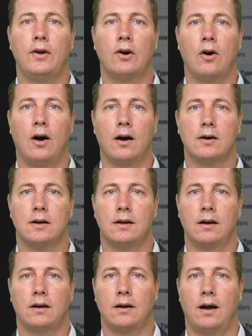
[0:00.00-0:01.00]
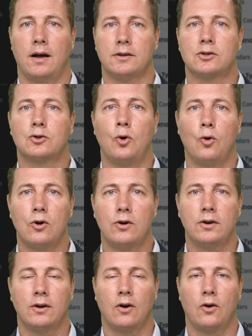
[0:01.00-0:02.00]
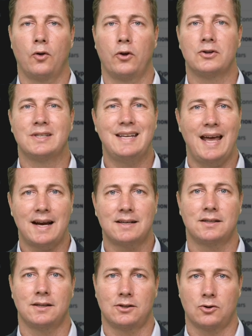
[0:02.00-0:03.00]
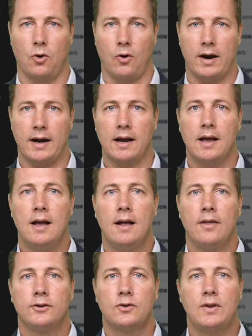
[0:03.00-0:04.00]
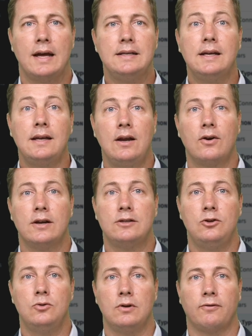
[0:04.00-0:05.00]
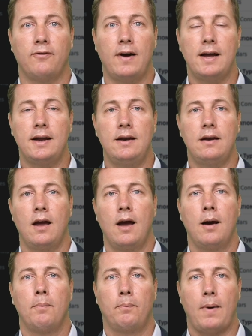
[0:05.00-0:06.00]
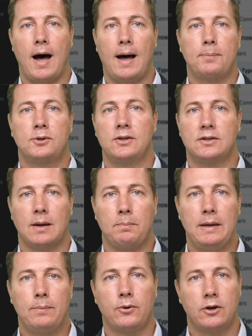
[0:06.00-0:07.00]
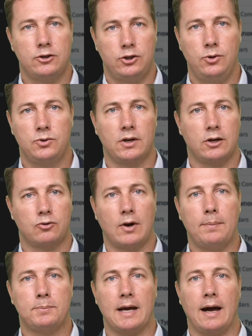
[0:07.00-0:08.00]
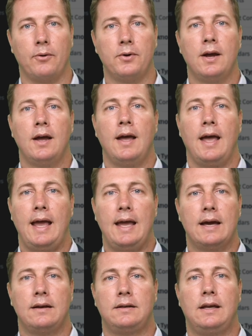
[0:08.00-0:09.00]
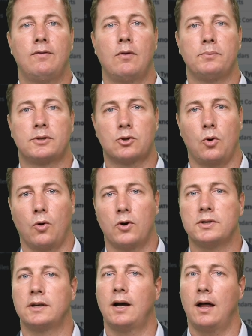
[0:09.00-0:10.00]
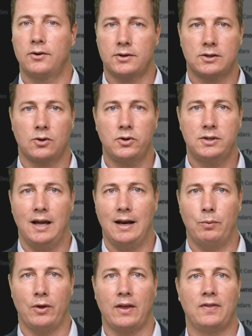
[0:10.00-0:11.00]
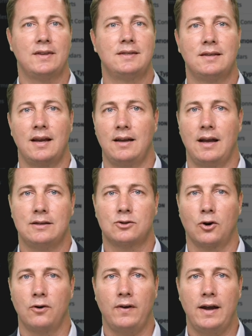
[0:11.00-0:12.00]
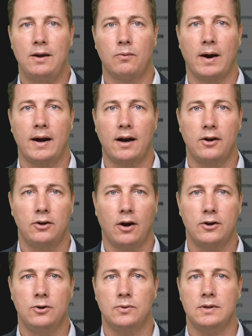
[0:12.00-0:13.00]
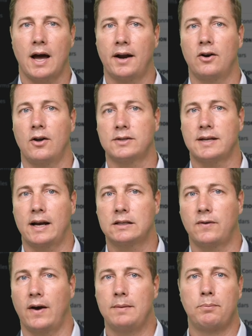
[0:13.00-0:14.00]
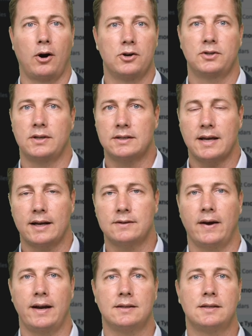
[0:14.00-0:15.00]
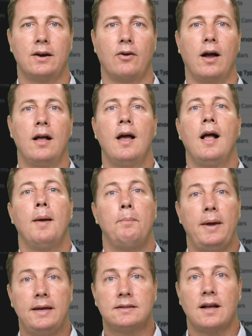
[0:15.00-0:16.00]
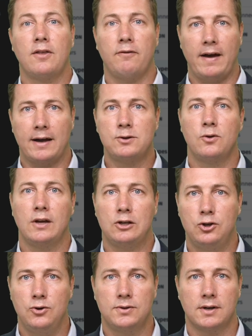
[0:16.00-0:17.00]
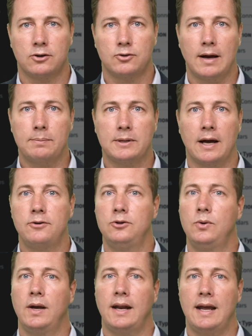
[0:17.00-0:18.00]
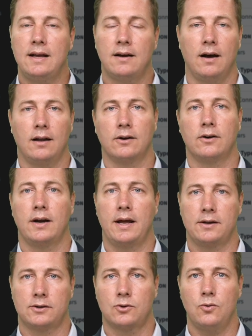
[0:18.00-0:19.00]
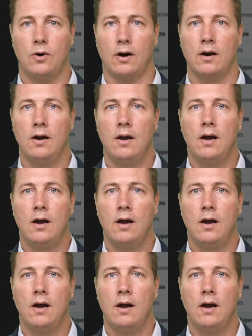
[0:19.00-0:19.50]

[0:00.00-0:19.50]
there are there's text scoring. So the idea here is you define options that people can choose in a drop-down and give them scores and colors associated with it. This is a survey, right? Are you not at all satisfied, partially satisfied, etc. Based on the value they choose in a drop-down, you get a color and a score.